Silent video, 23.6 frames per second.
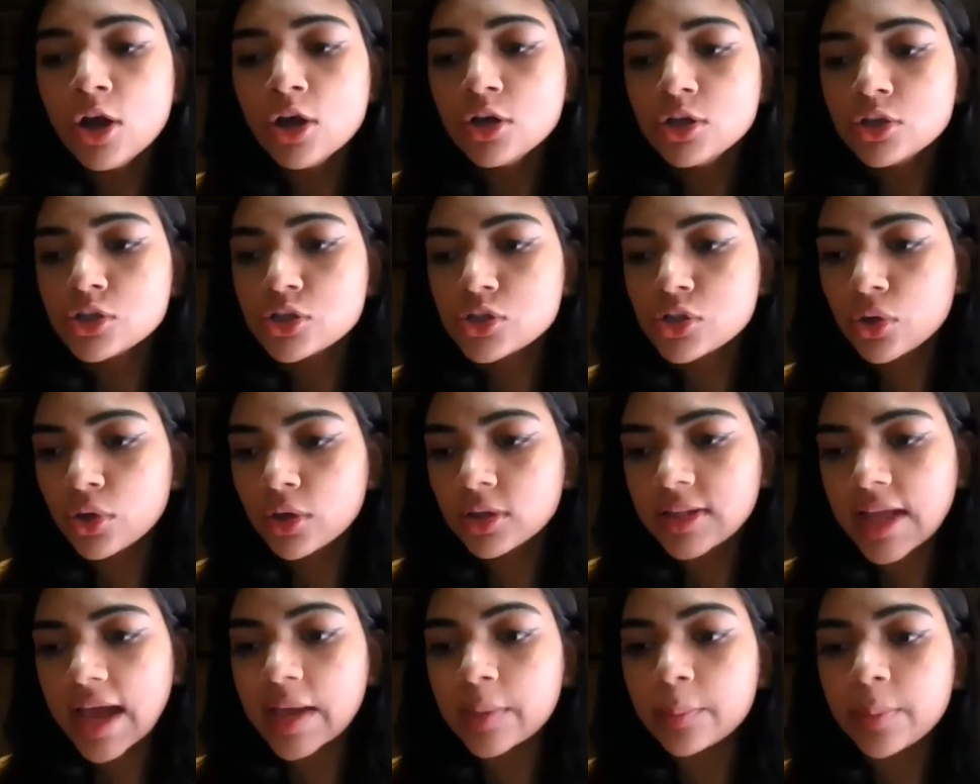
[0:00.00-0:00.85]
So
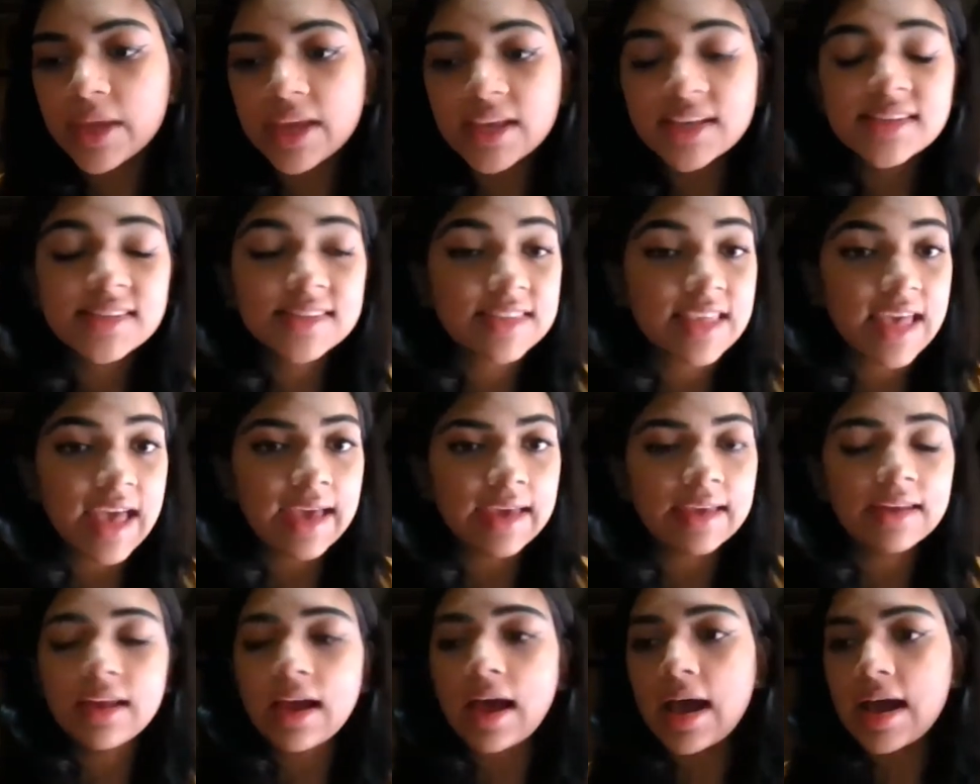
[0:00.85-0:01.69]
that being
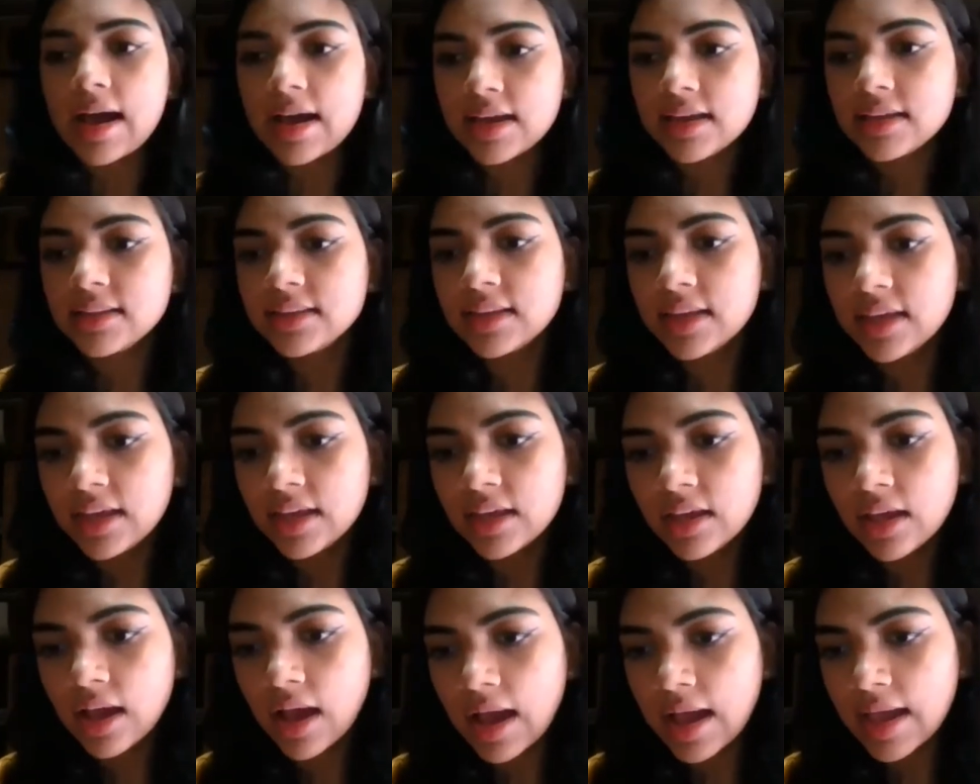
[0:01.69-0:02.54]
said, I think
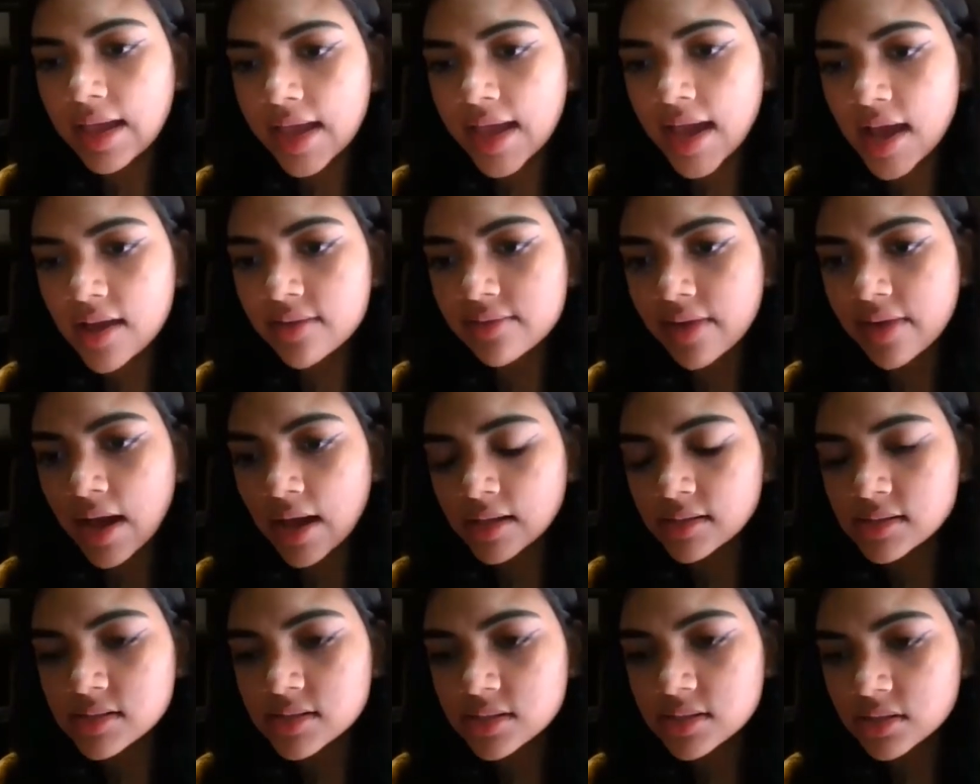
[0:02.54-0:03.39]
I have
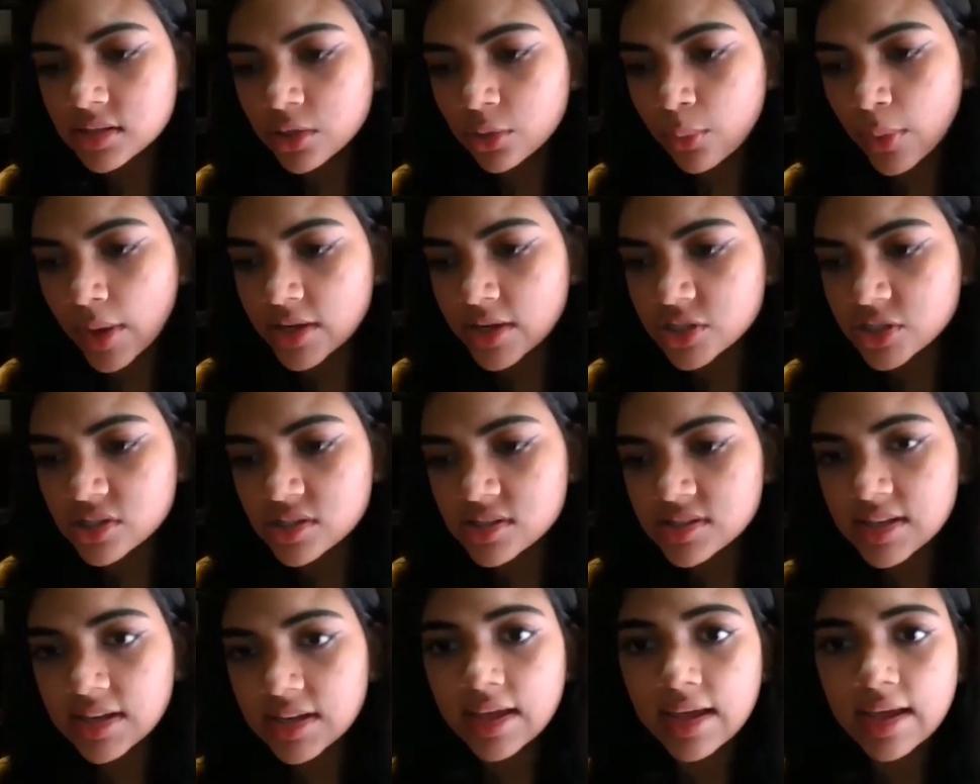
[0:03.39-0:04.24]
answered the questions
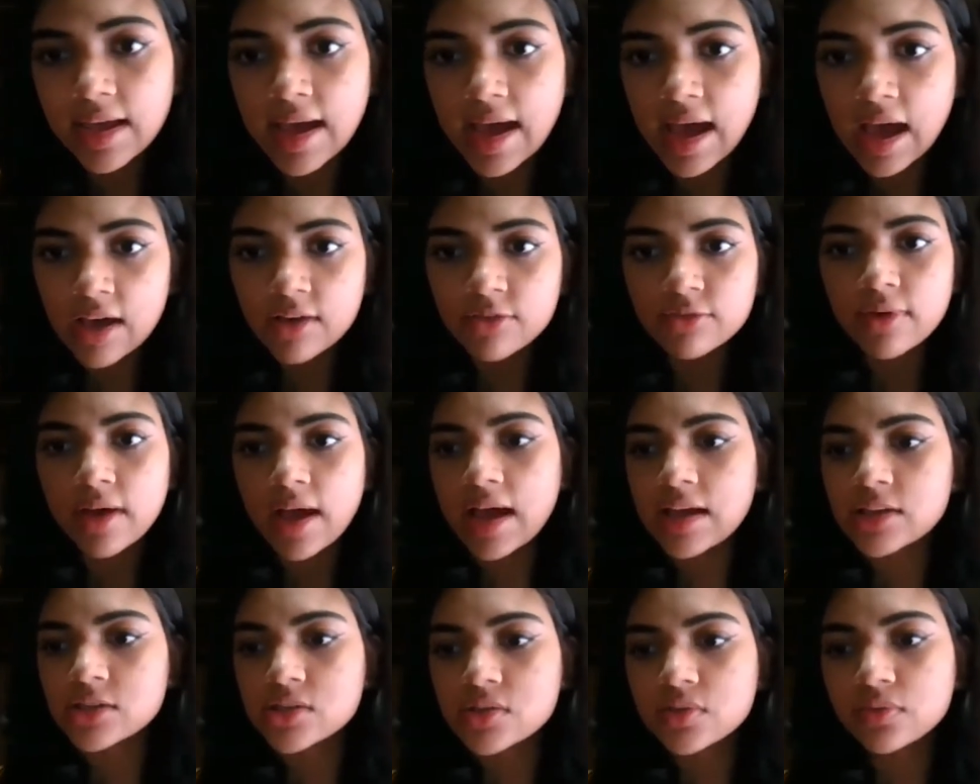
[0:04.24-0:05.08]
that I have
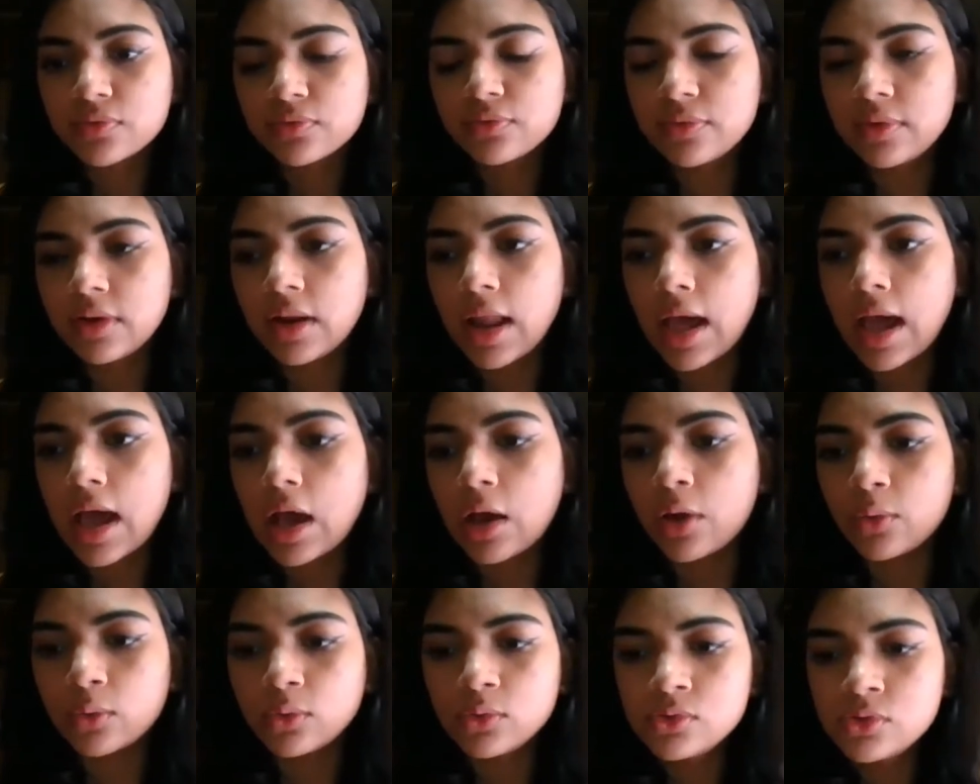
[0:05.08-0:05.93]
as of
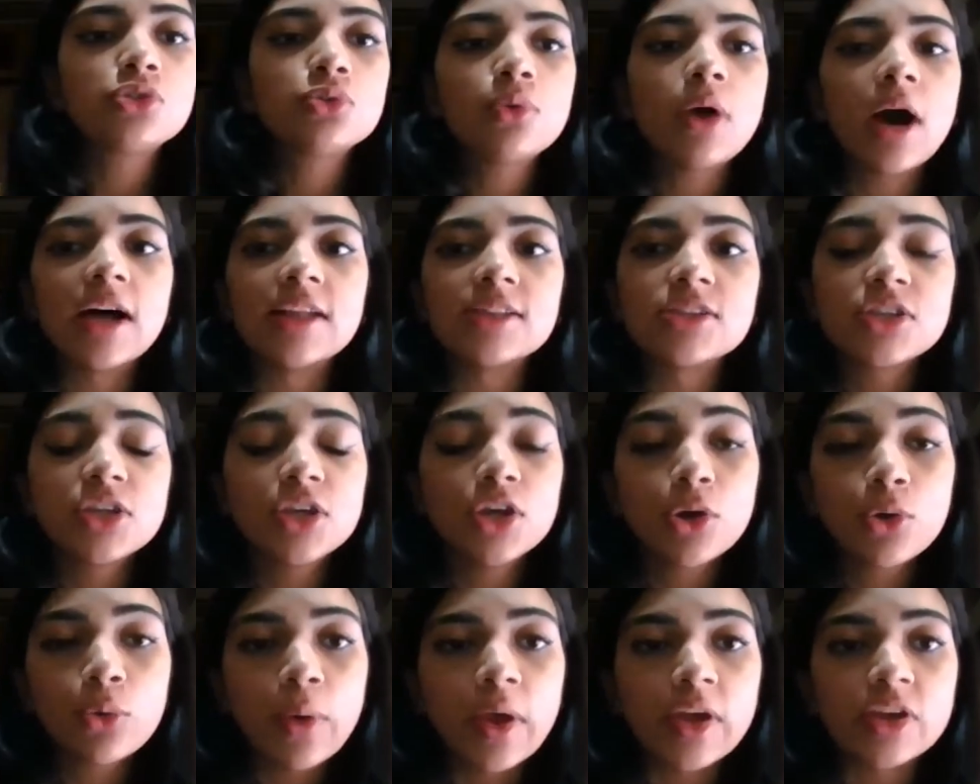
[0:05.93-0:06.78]
now to answer your
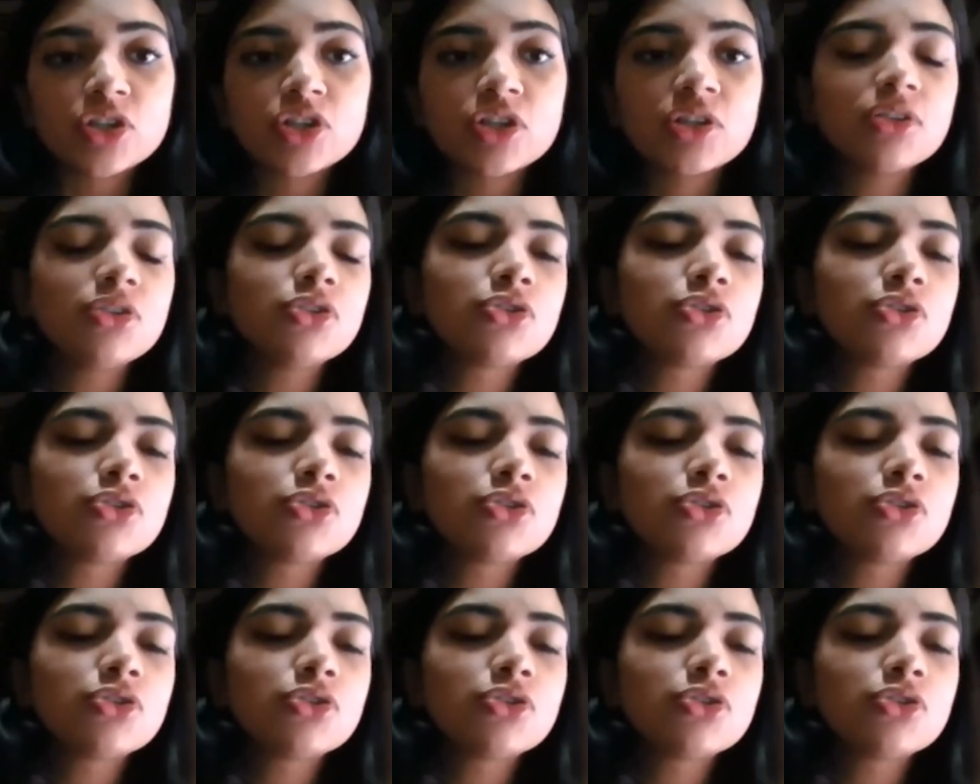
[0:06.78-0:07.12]
question.